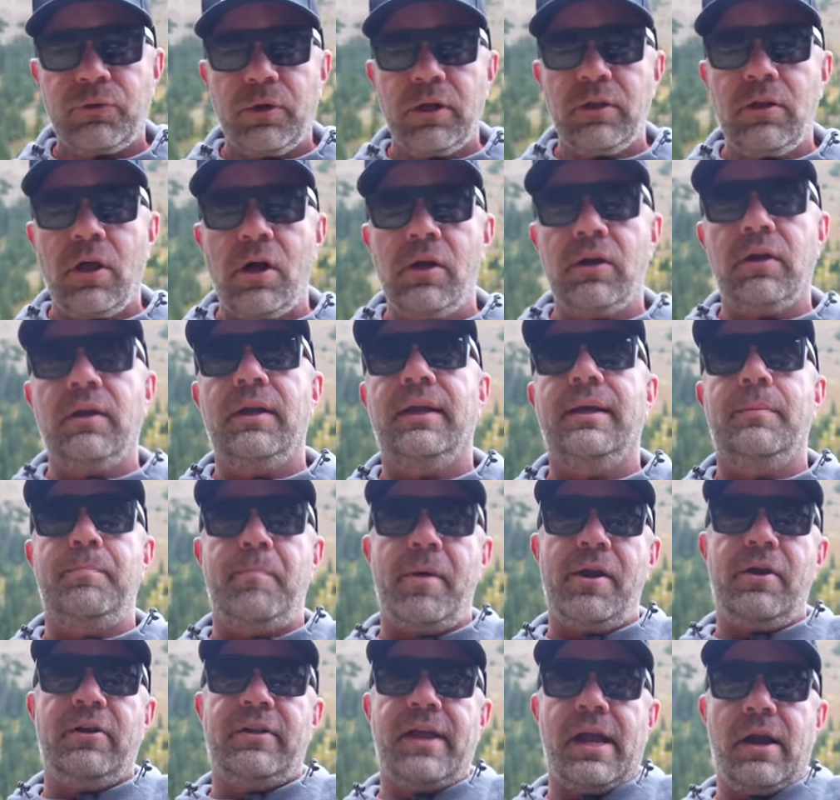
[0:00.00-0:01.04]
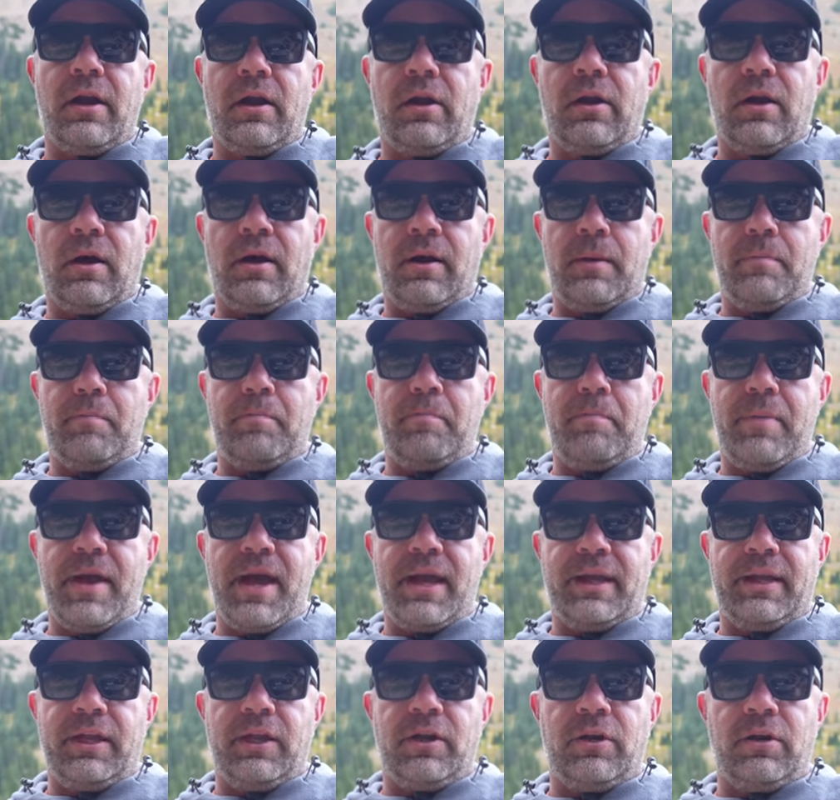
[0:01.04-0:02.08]
story longer, better to err on
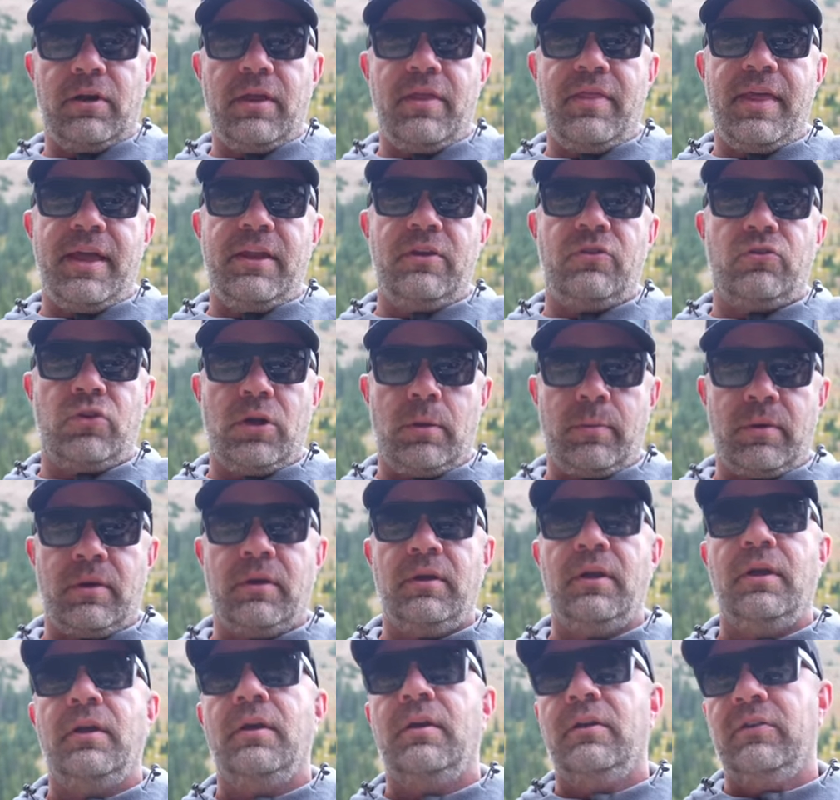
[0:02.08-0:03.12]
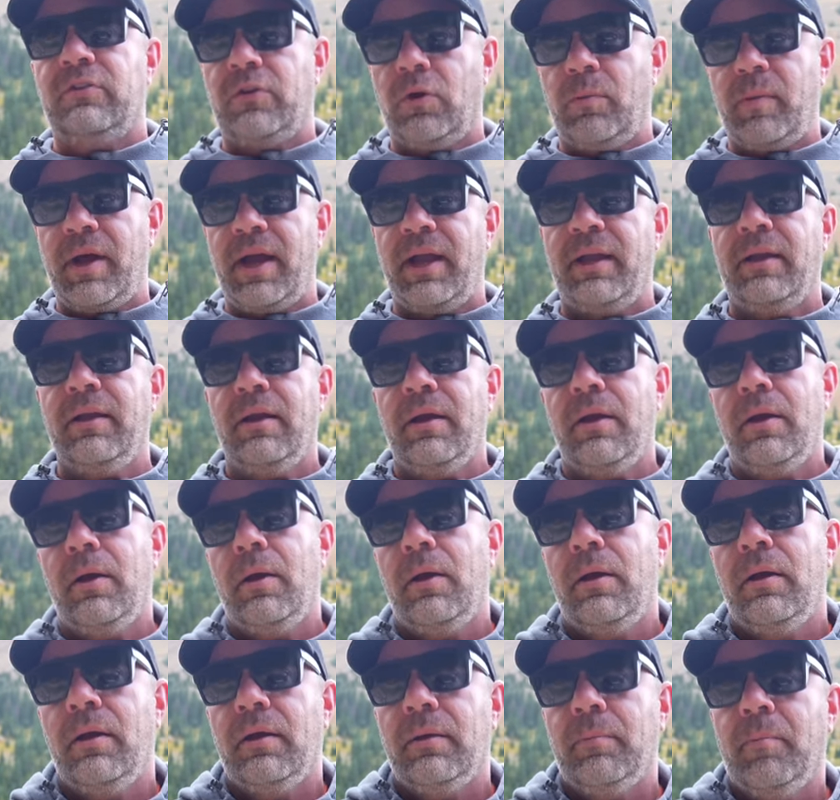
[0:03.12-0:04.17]
baggier than trimmer. So my
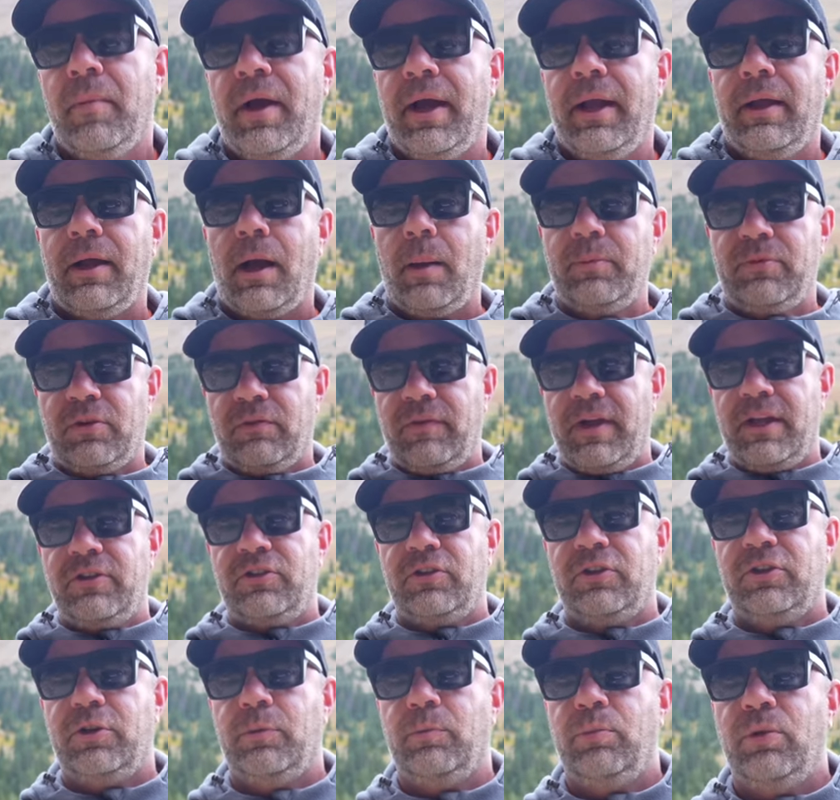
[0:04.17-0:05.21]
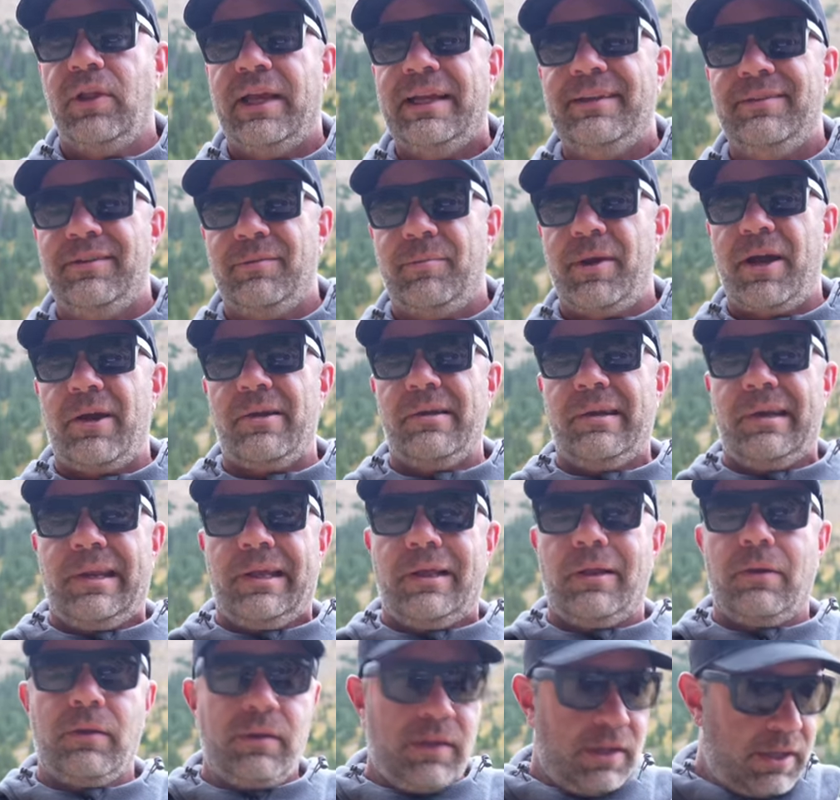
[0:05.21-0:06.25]
my observation complaints is about
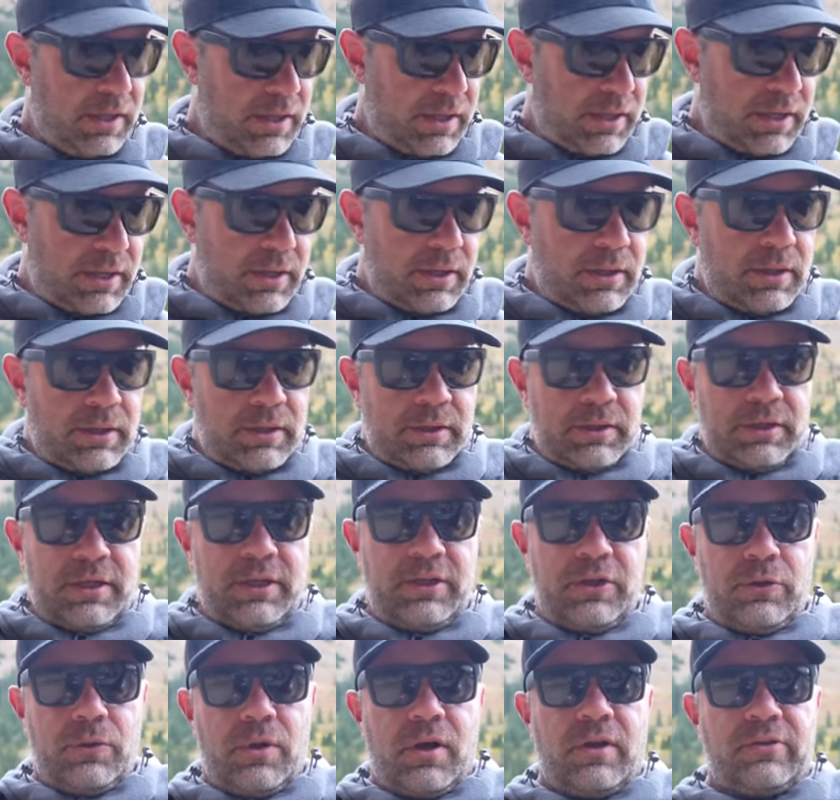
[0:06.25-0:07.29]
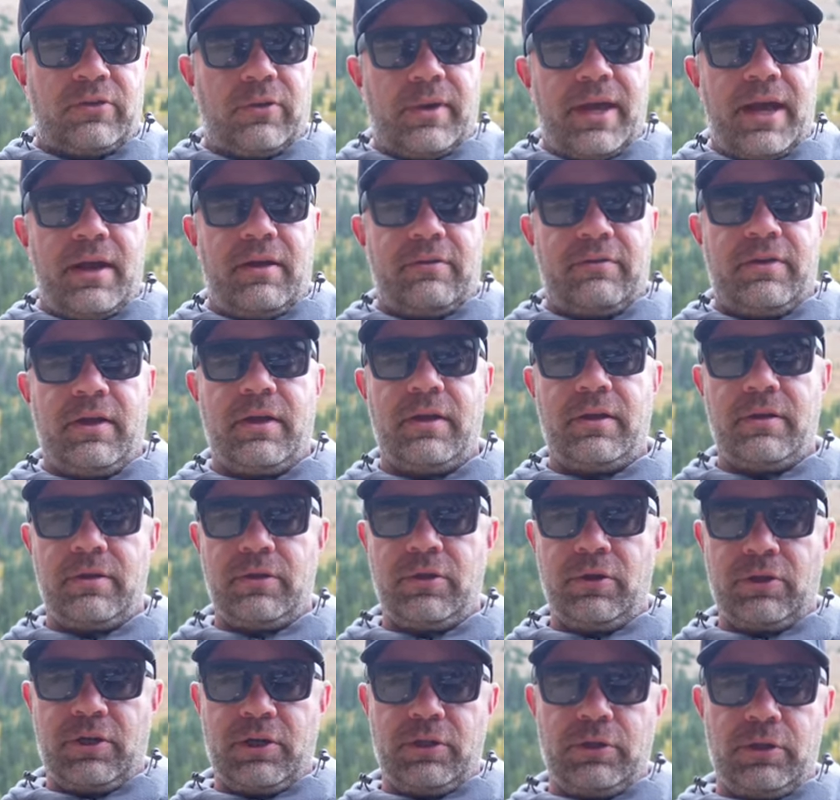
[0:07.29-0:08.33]
nil. You do also have
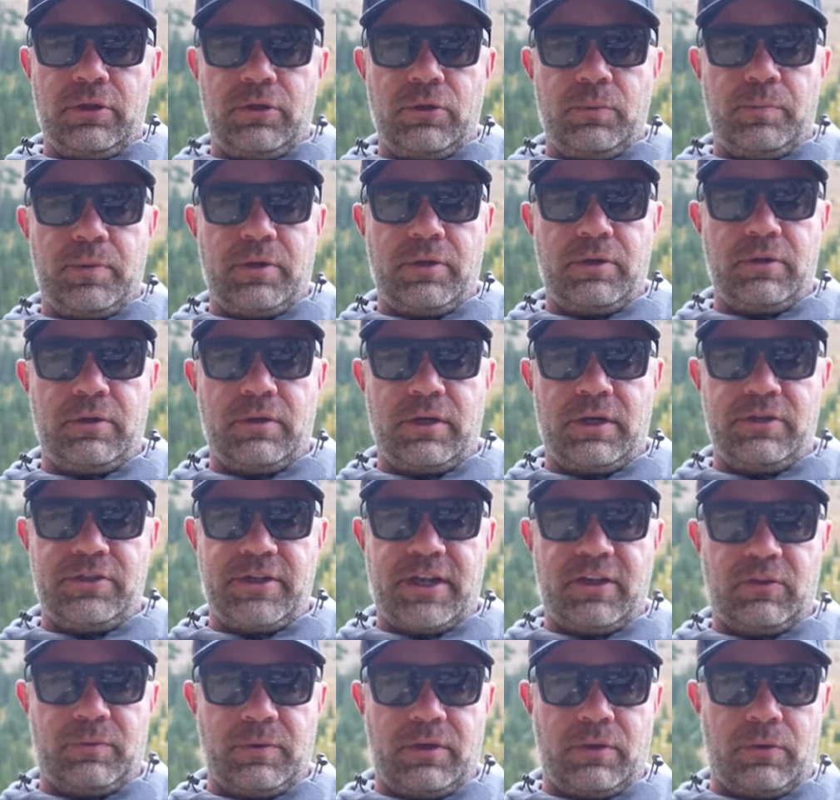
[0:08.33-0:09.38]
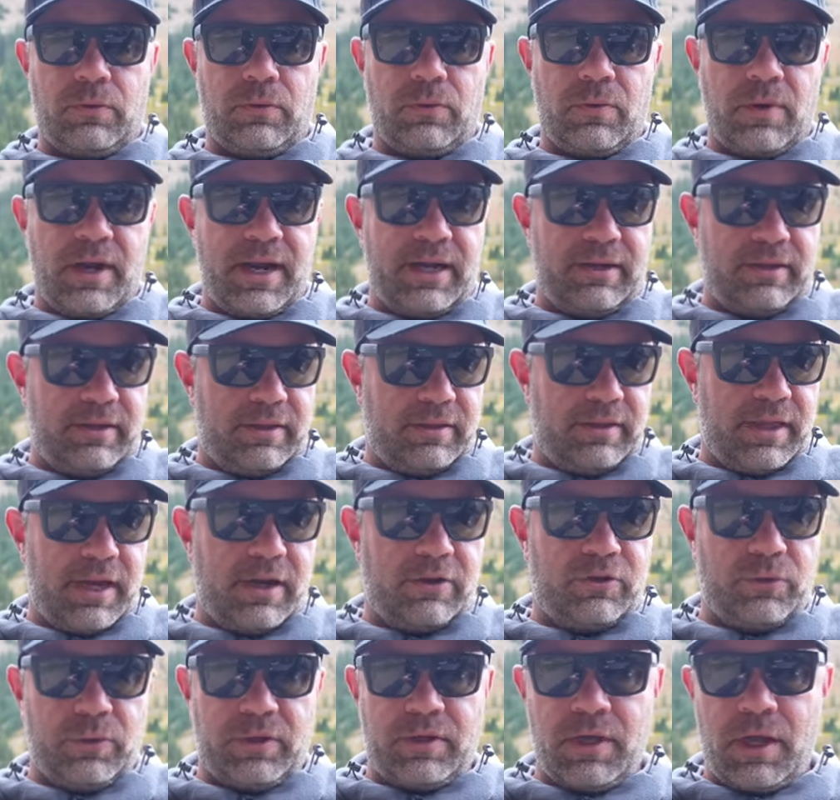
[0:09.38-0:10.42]
hook and loop adjustment right
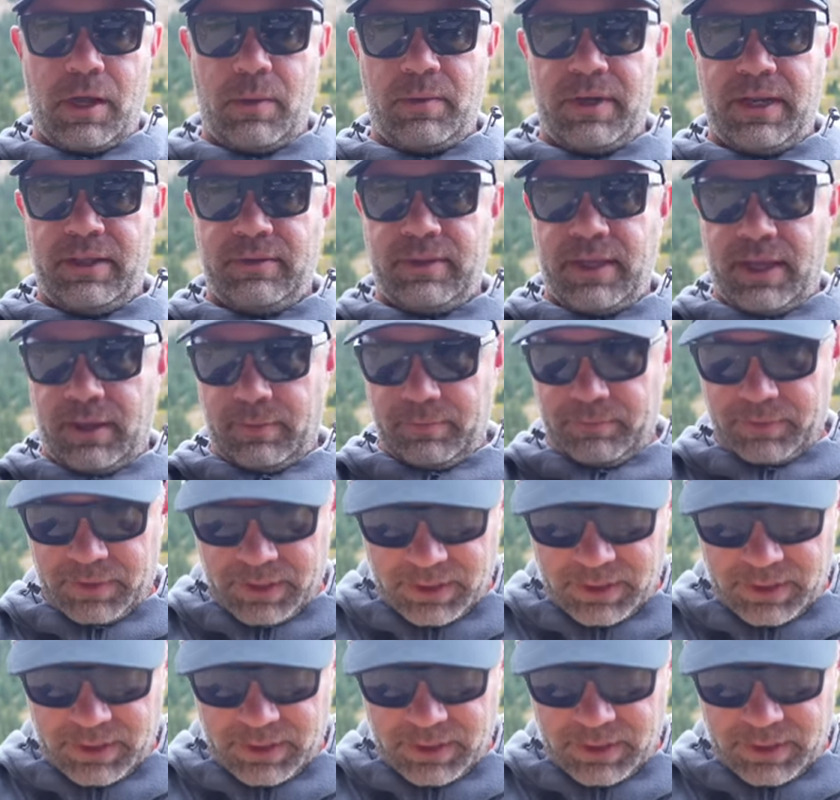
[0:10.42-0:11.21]
there to accommodate that.